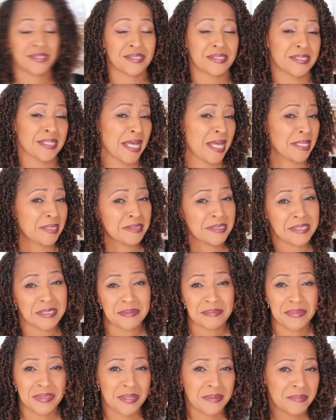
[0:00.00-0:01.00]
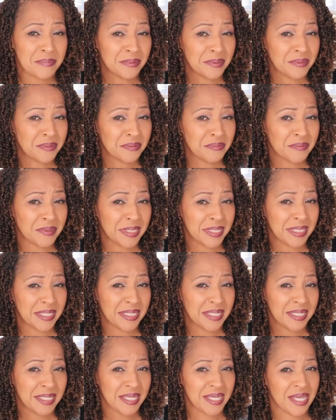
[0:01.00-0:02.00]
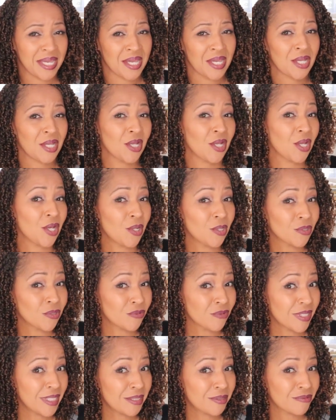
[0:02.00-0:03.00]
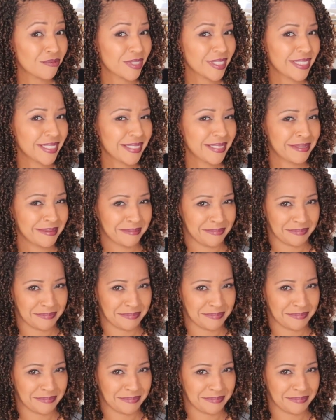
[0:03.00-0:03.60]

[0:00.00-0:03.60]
Style tip number 3, go greenery.